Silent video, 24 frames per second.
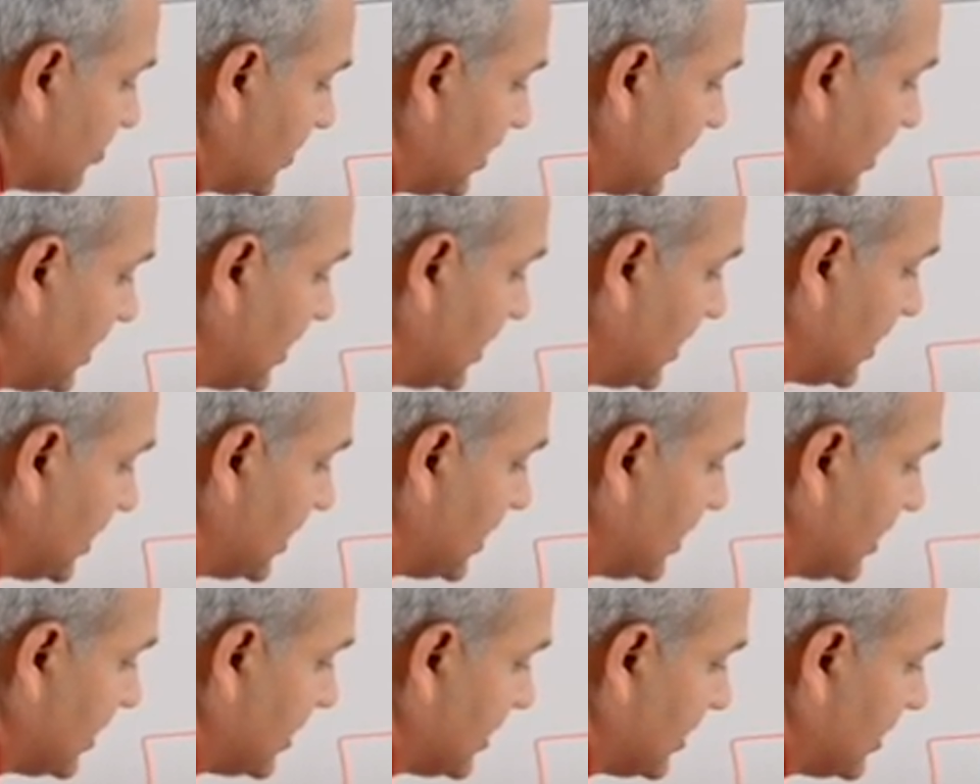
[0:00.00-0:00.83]

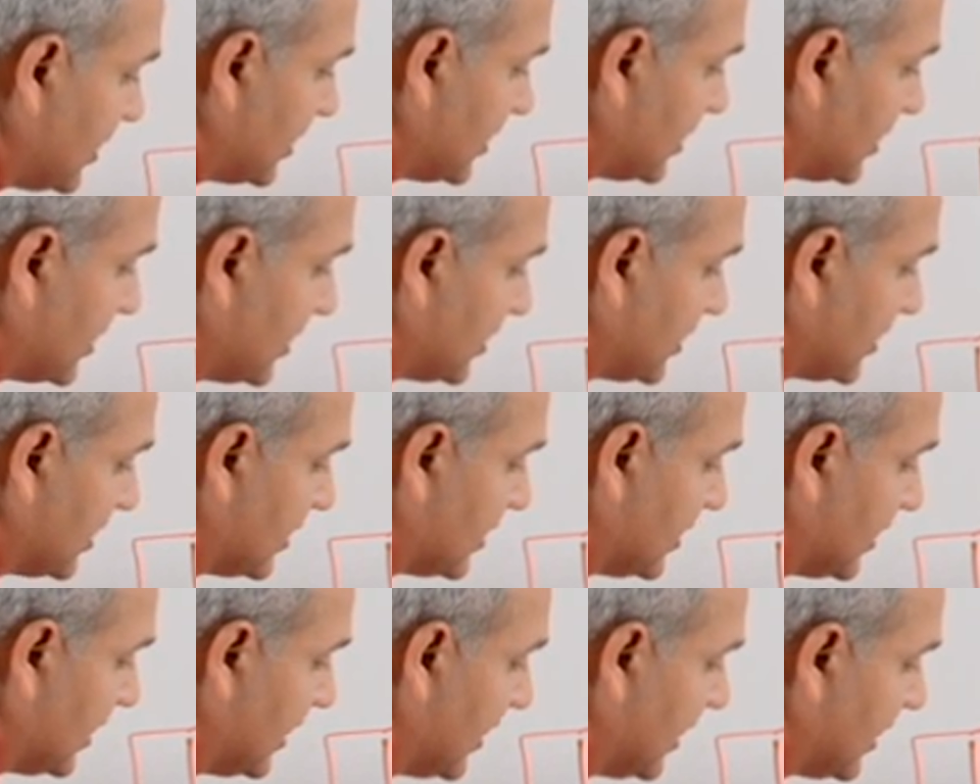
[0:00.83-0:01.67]
a
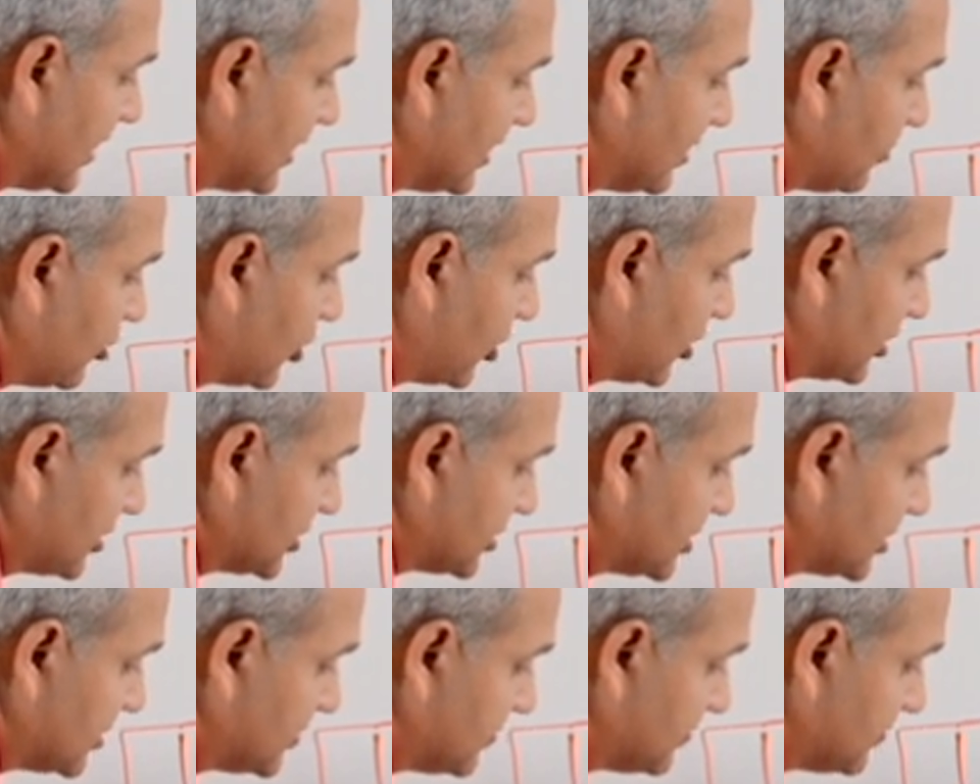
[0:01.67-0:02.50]

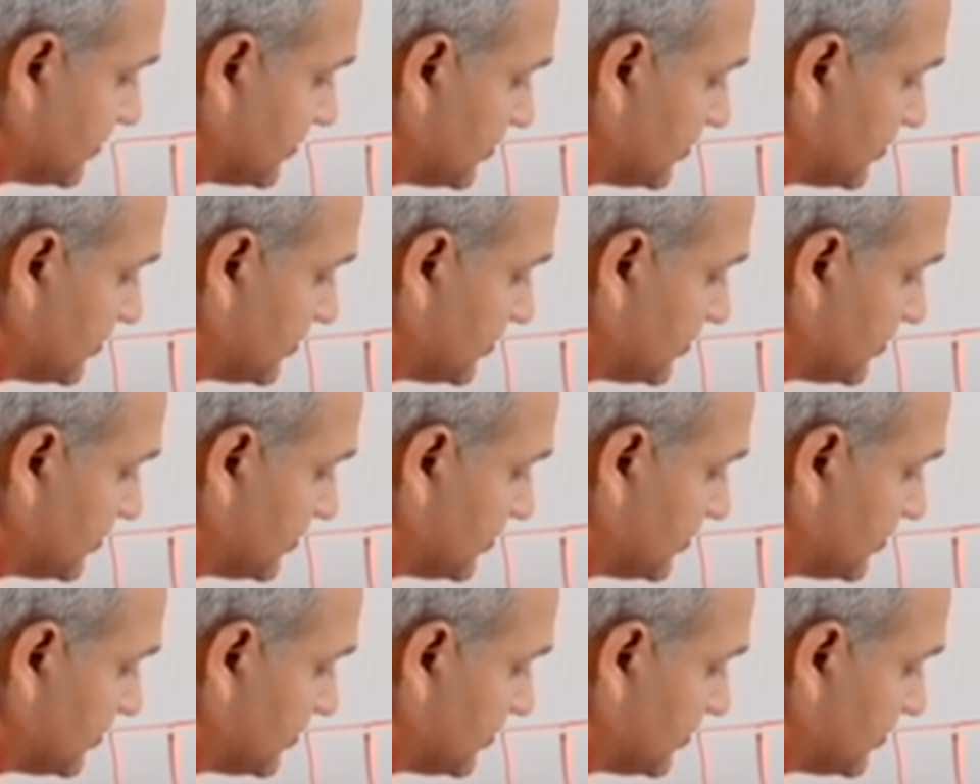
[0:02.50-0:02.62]
antibodies